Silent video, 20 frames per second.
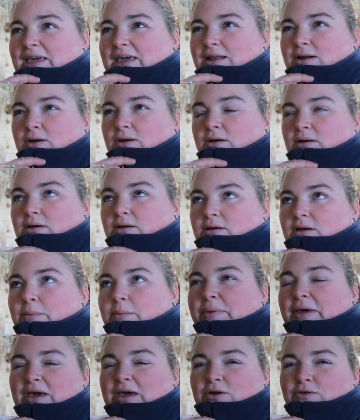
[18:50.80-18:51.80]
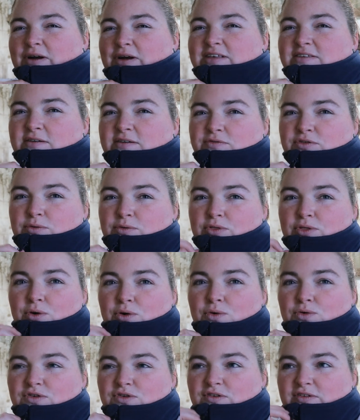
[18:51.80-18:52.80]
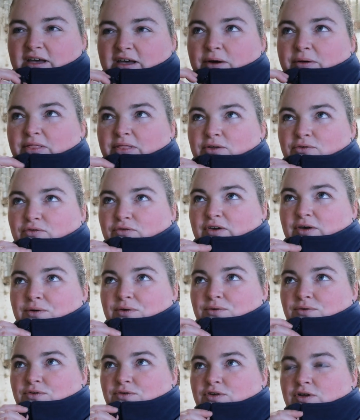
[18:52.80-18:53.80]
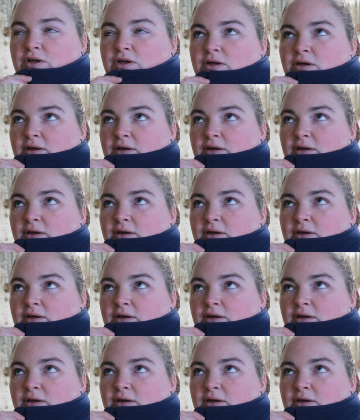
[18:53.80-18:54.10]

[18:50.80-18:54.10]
being a bit aggressive to other horses out in the field,